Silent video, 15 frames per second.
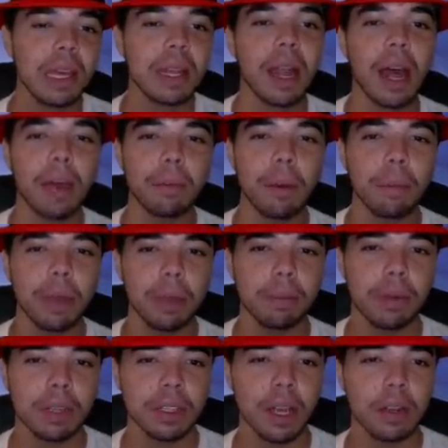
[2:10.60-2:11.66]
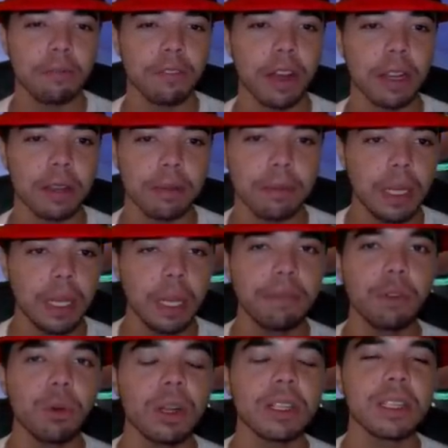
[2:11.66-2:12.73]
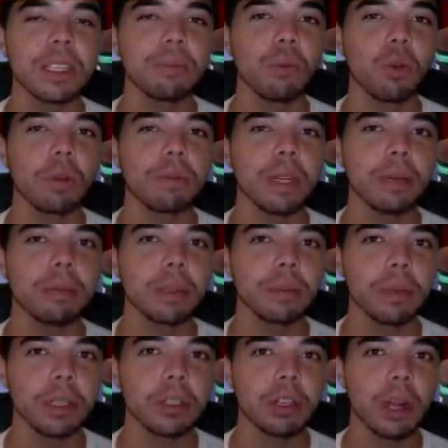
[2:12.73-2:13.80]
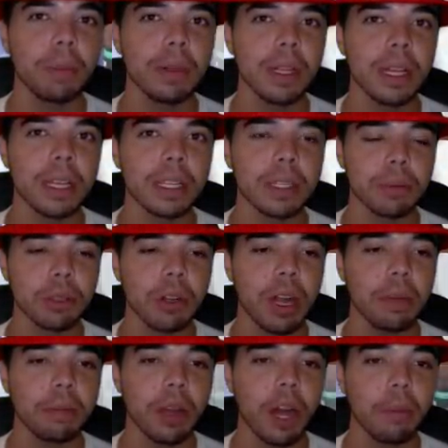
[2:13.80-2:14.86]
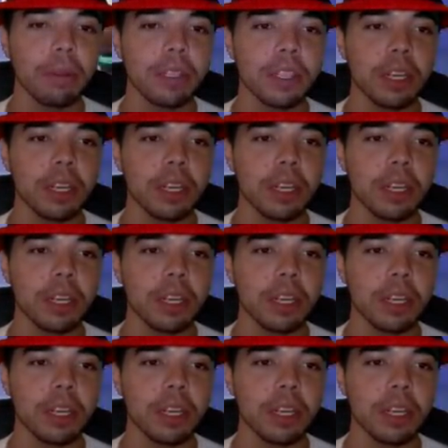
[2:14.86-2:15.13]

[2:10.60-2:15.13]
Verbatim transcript: and I'm a meme personified. If you want to see more memes, please drop a like, subscribe, comment,